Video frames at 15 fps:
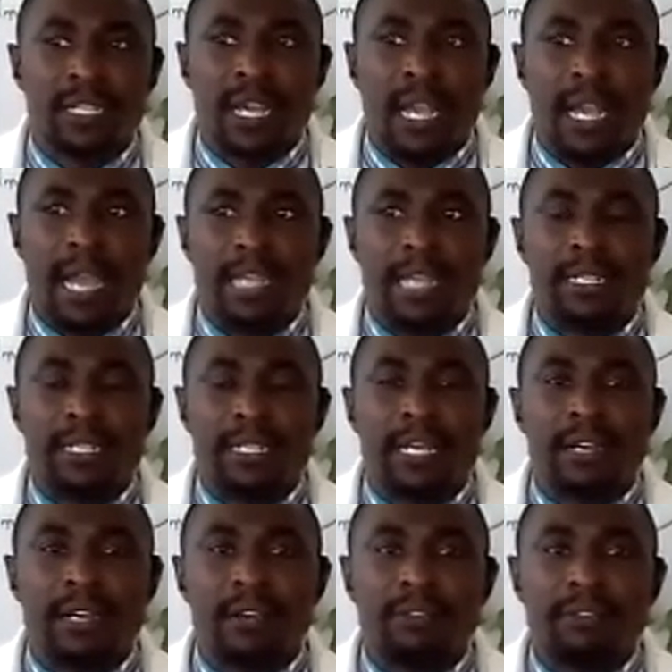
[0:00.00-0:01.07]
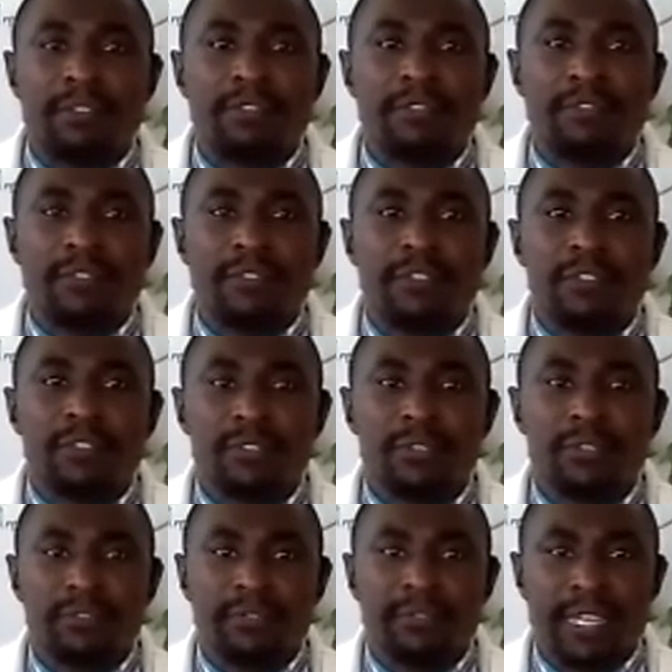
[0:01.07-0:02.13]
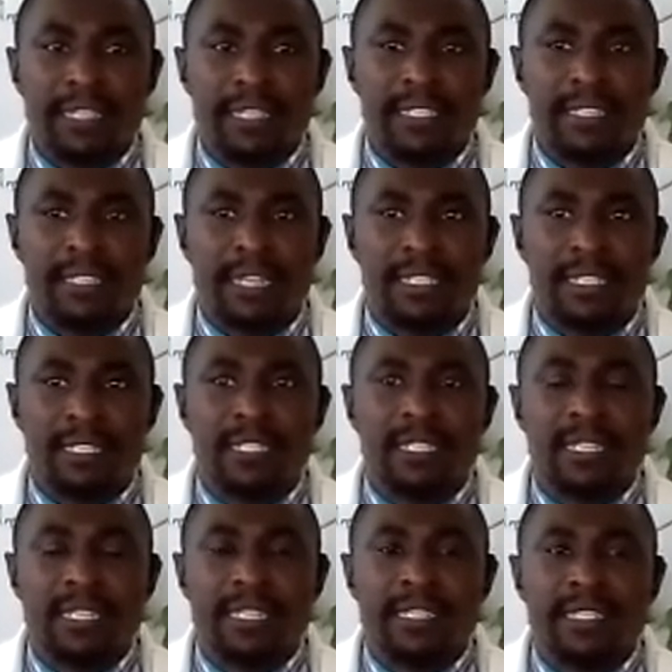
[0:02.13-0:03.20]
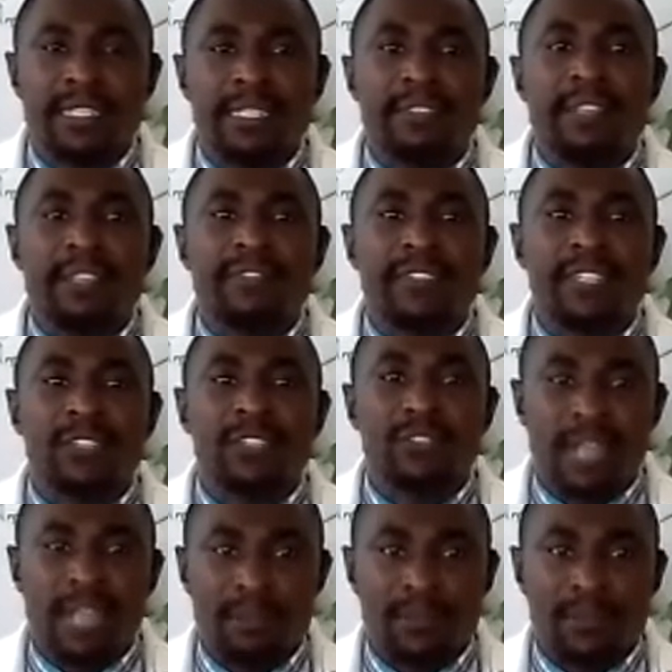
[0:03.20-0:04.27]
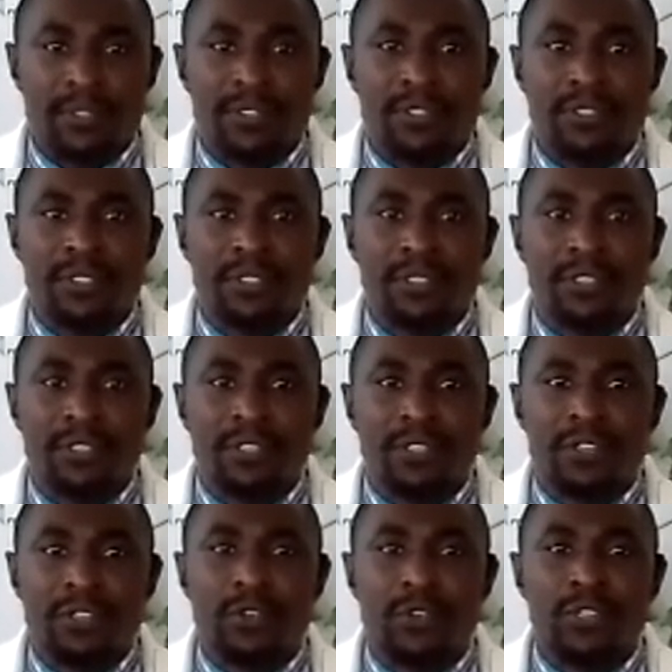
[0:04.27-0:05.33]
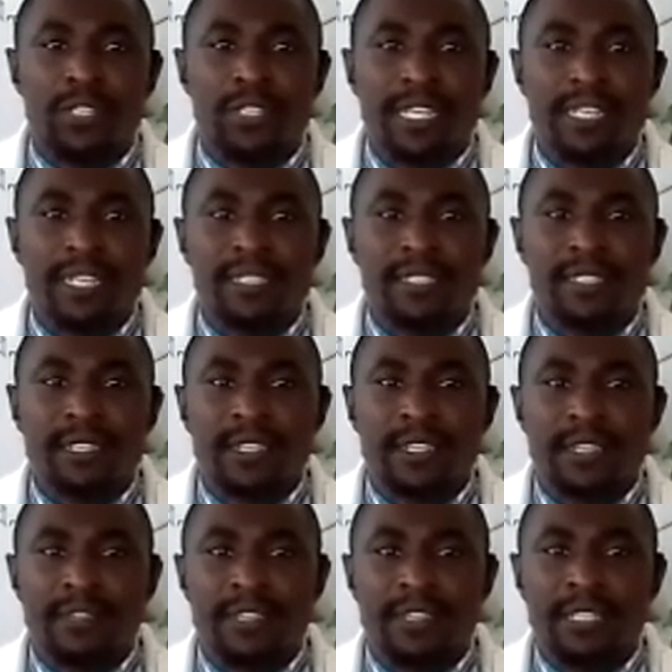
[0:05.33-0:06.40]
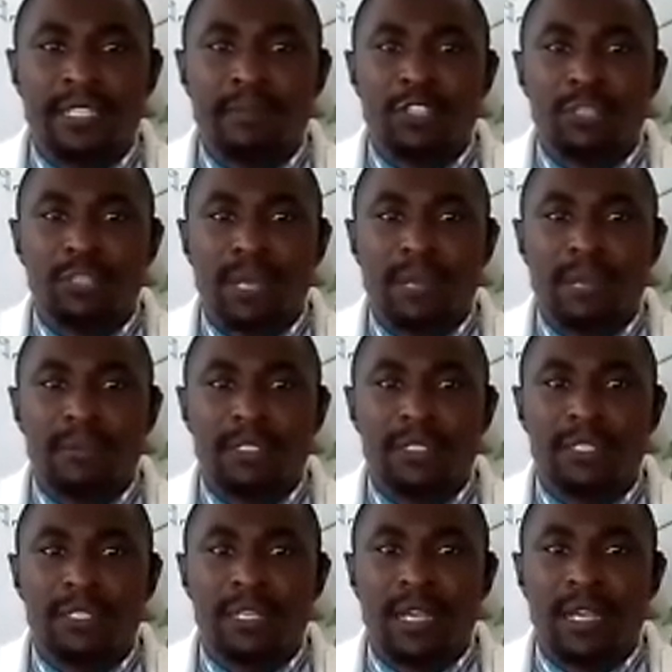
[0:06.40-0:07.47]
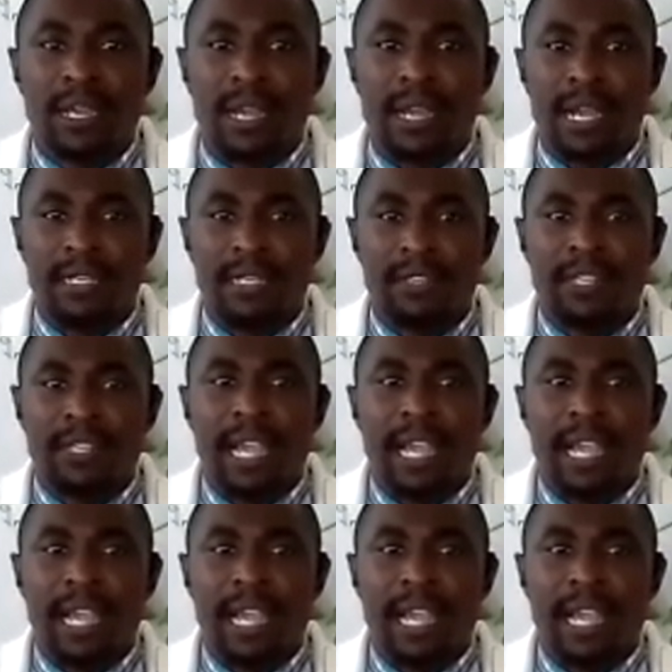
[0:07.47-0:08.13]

And we're also finding that the phanerogams contains the gymnosperms and the